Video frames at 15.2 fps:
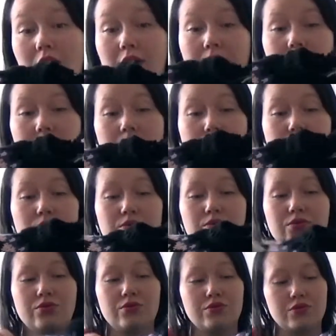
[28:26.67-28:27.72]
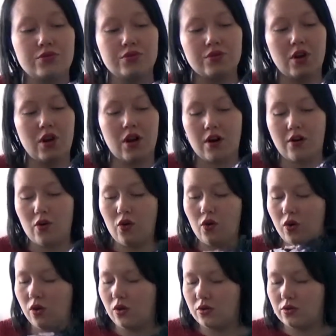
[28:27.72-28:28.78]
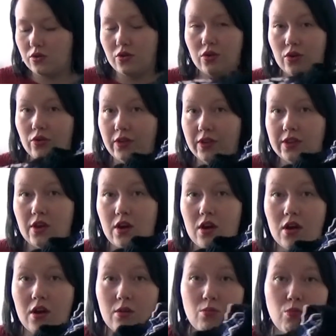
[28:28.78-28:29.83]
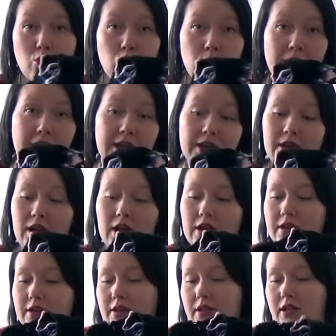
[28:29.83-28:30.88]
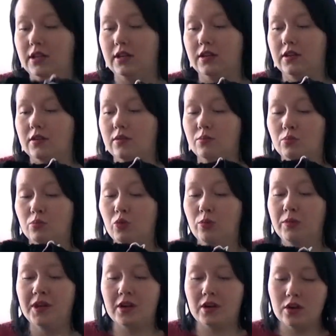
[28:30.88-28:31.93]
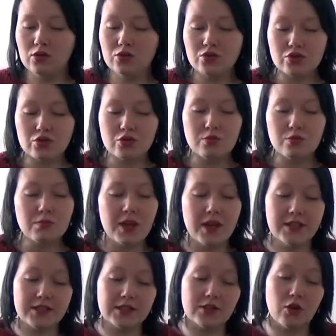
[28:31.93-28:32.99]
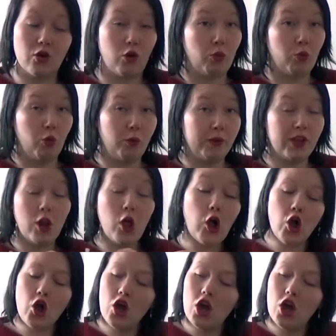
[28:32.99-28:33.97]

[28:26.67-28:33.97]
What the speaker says: I used are all Novita Moomin line in Moomin House days or Muumitalo.